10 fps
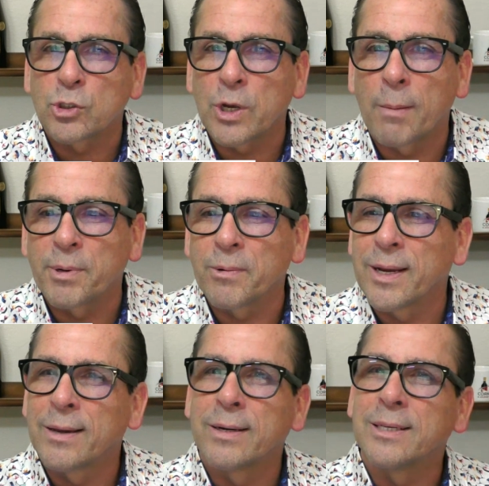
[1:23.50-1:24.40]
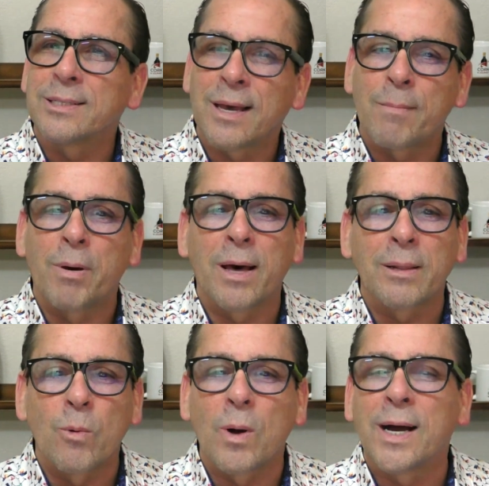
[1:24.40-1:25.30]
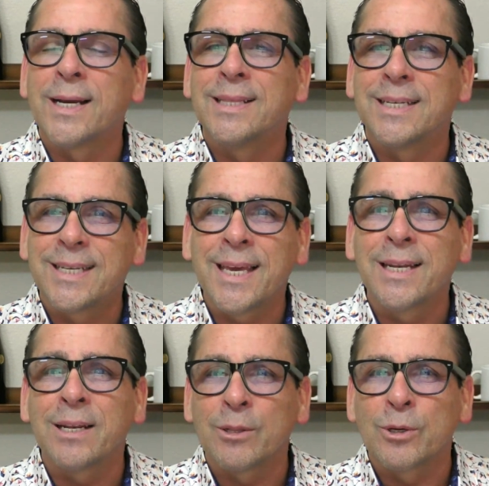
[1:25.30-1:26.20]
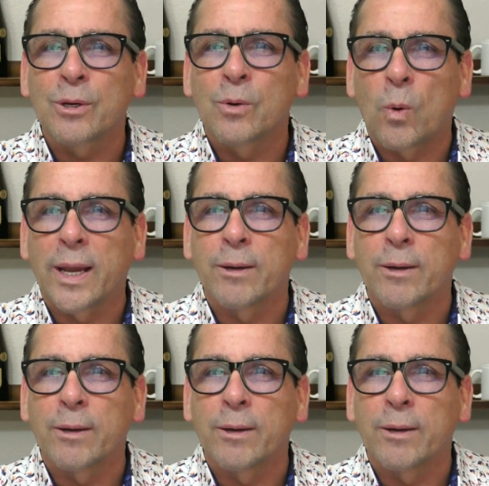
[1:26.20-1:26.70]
shopping around and he saw a bottle of wine that didn't look quite